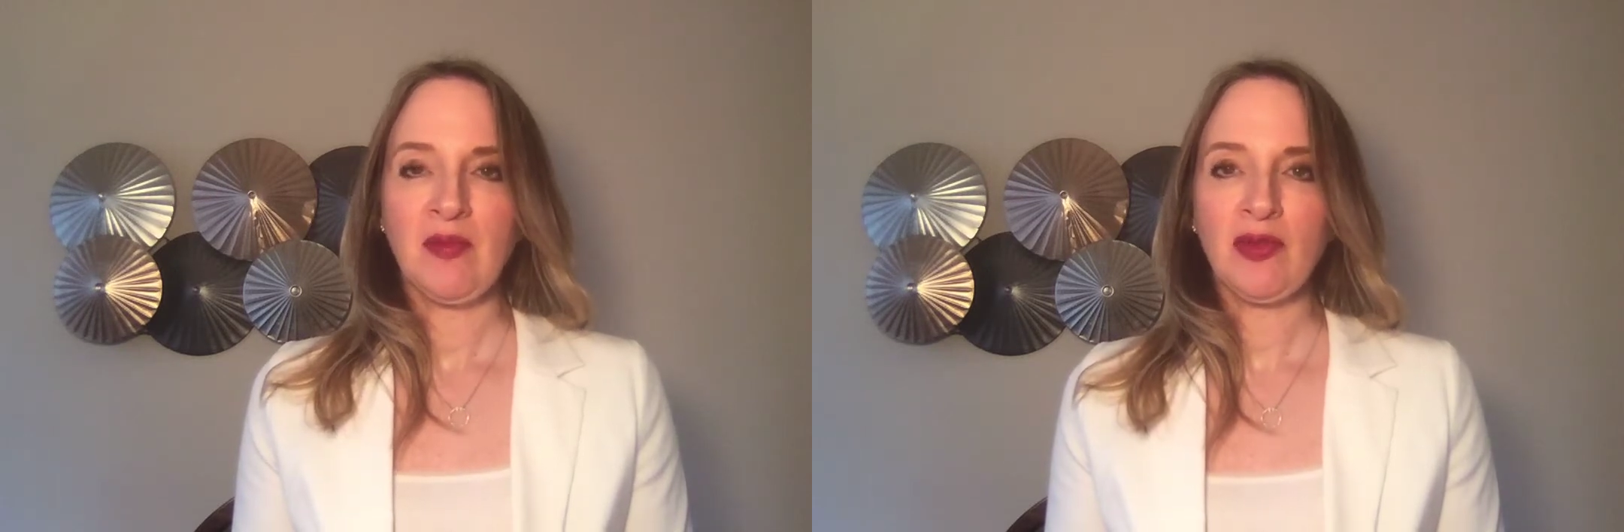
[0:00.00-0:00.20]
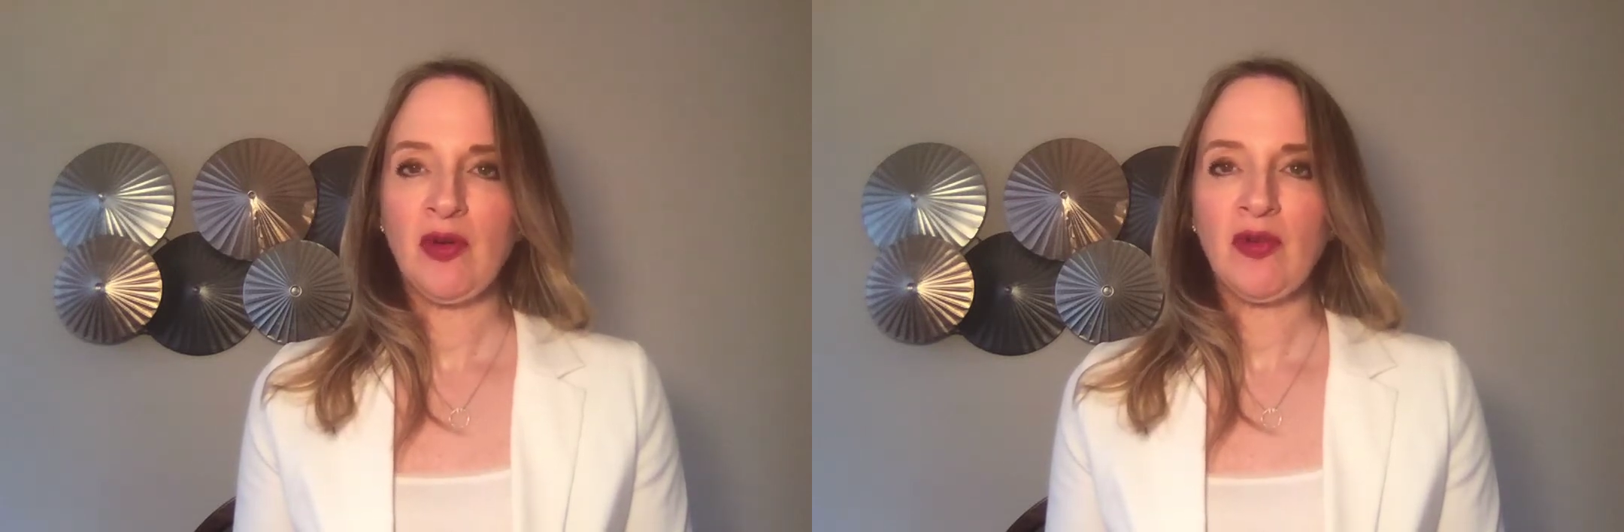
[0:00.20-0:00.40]

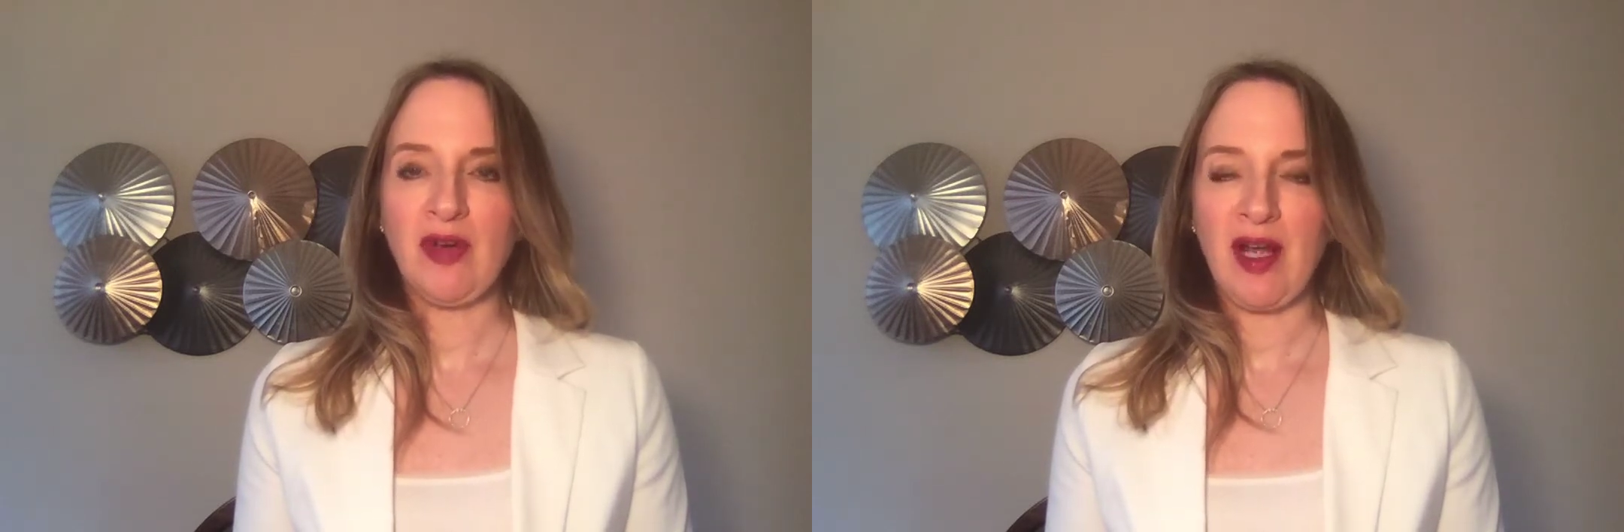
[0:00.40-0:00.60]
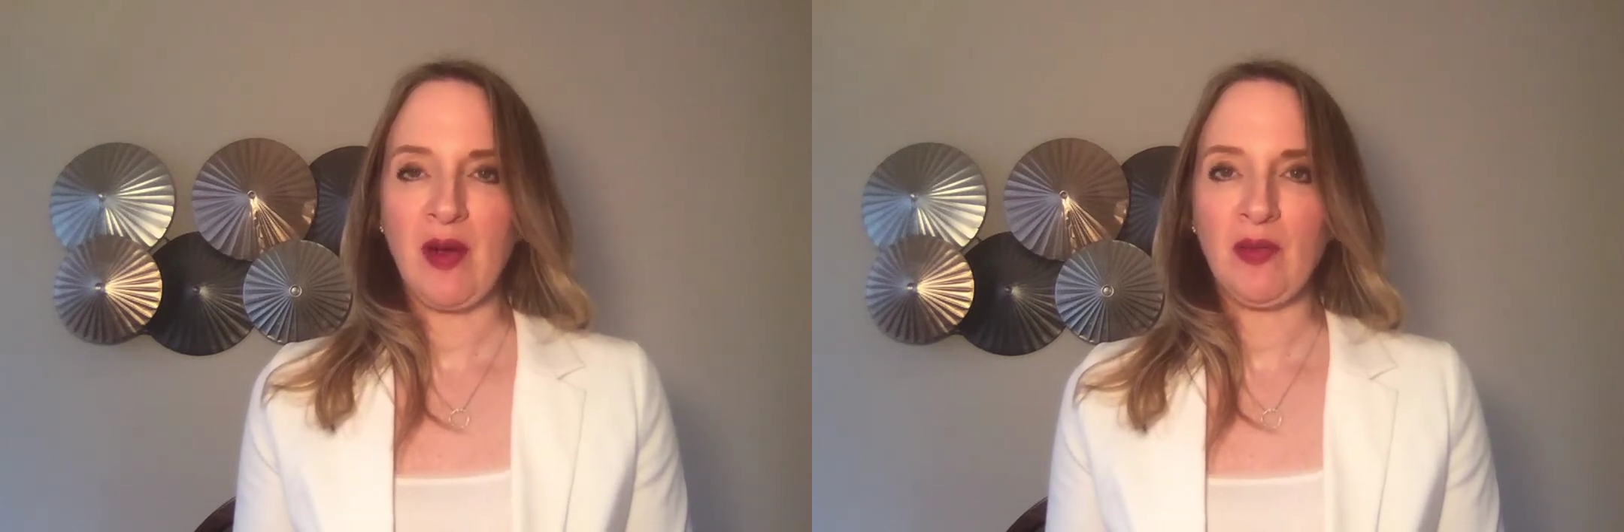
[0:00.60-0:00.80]

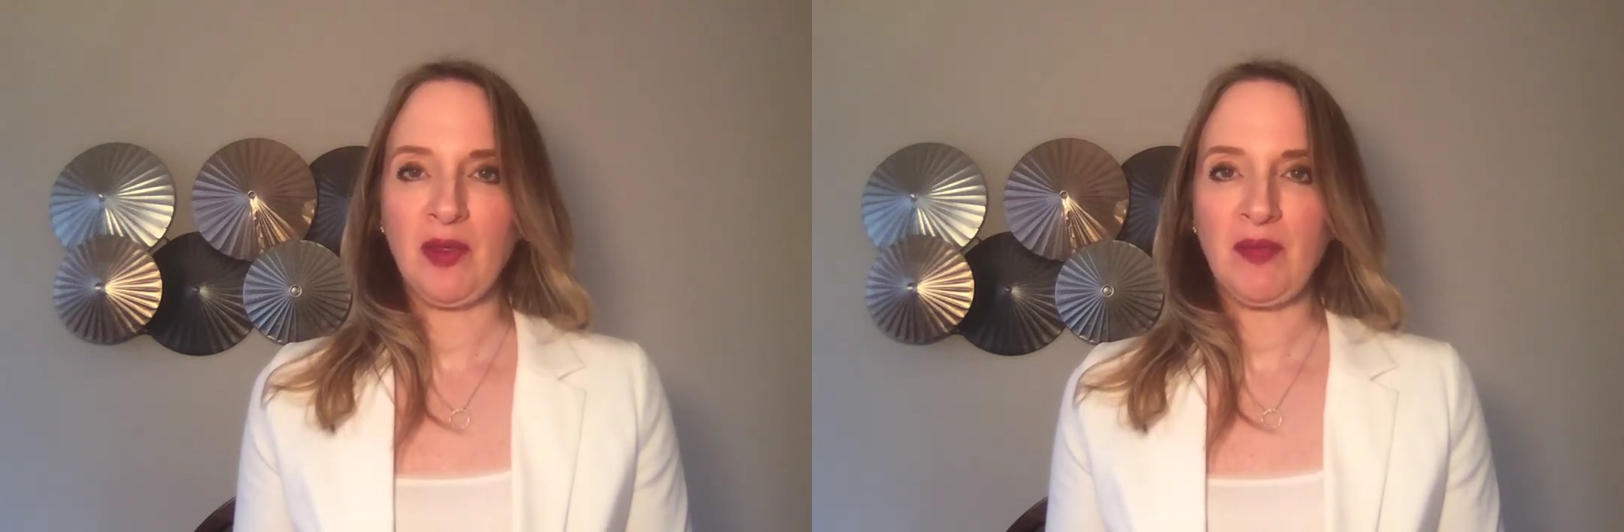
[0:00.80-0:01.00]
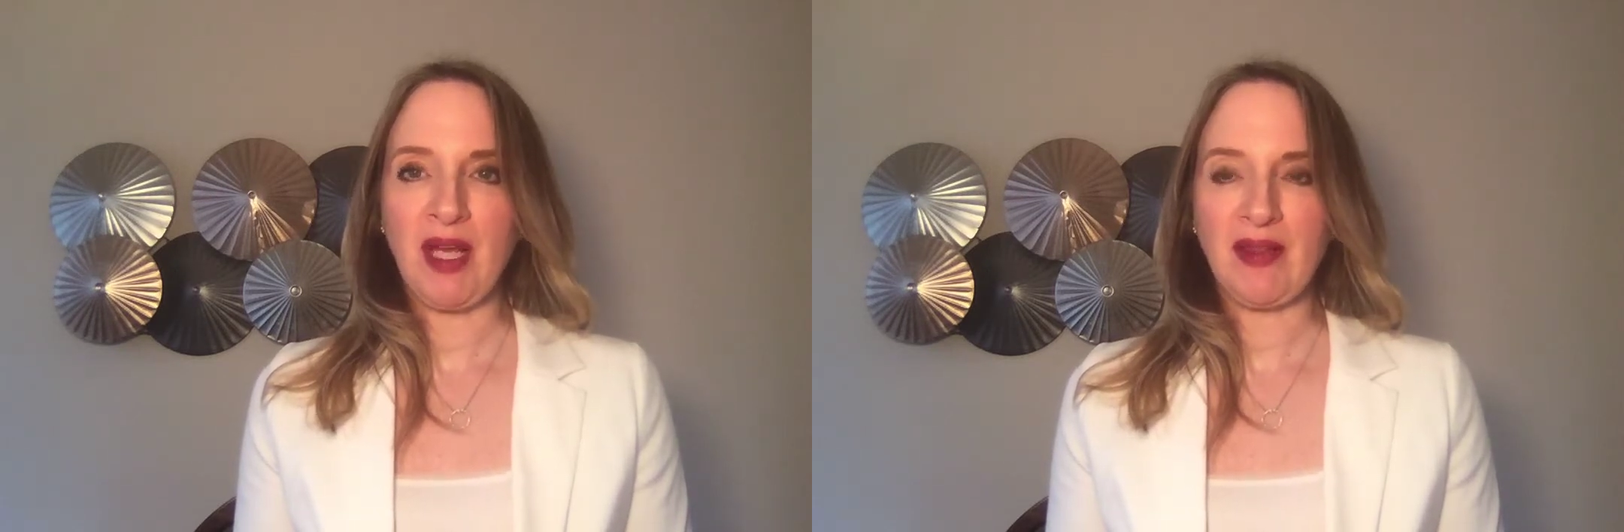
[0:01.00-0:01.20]
program
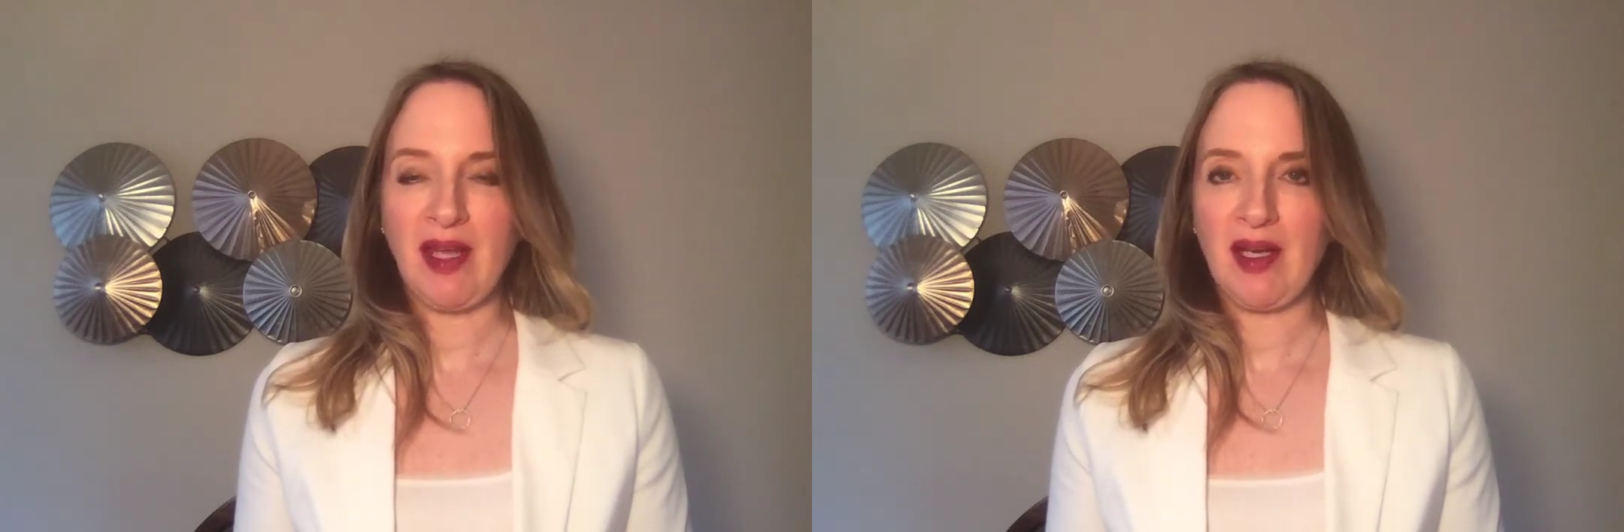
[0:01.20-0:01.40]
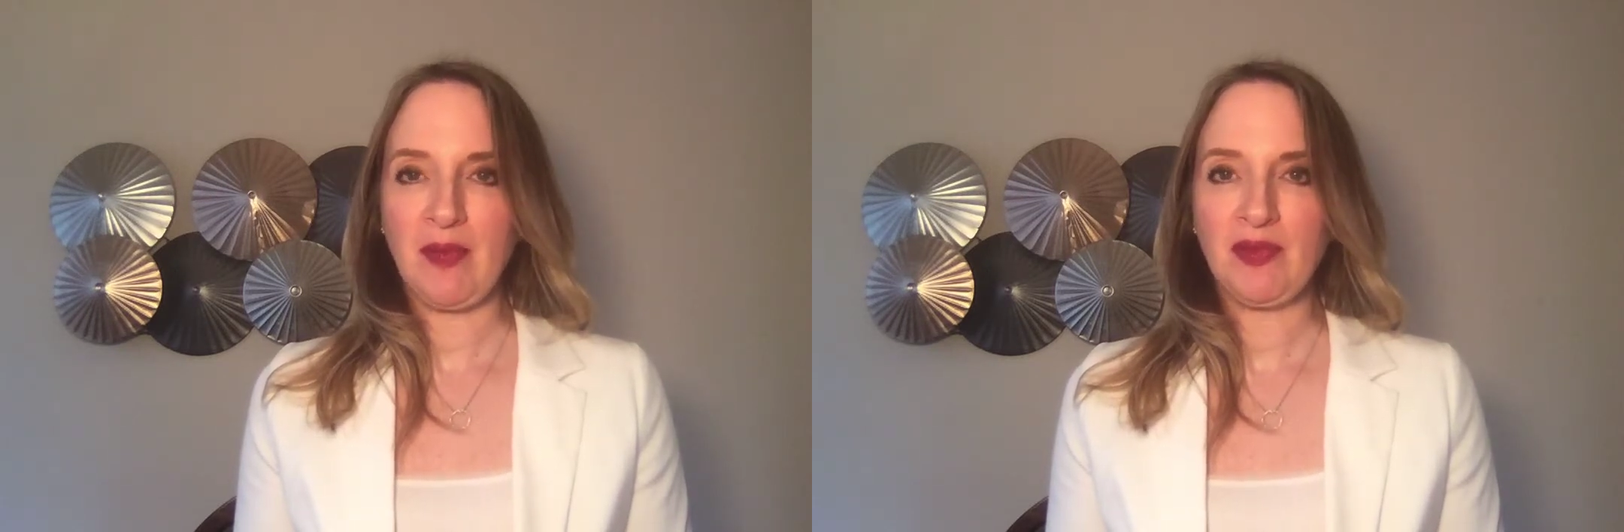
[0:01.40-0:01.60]
would pick
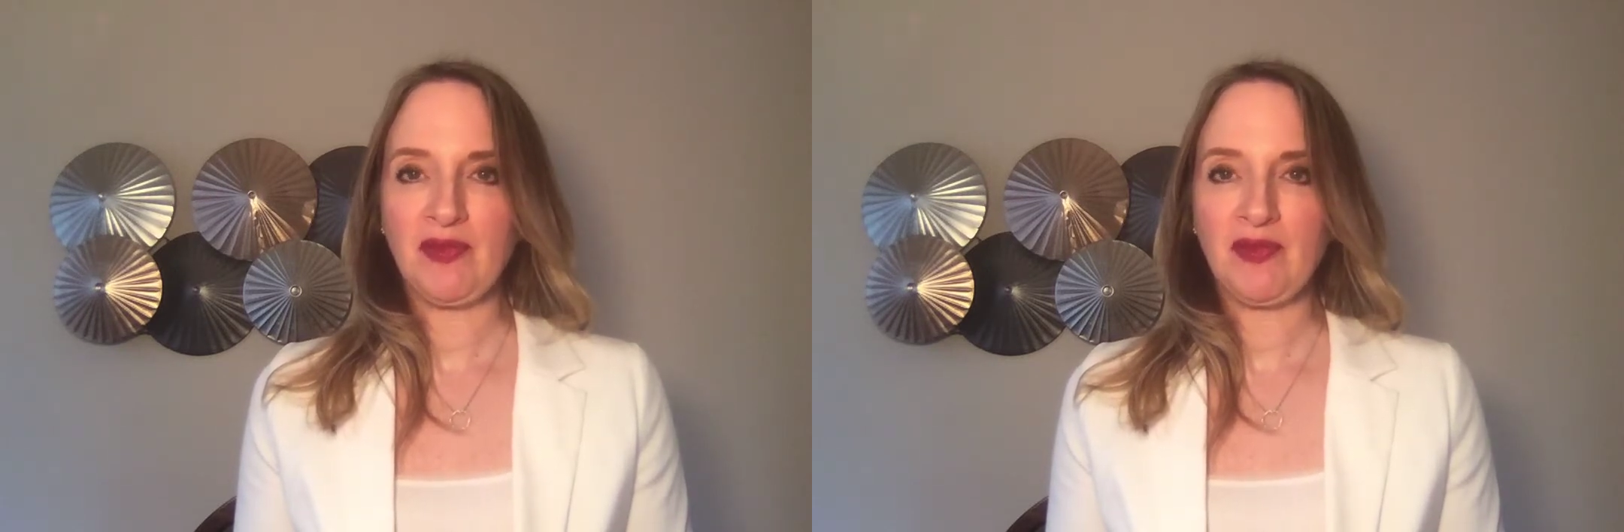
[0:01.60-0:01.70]
that up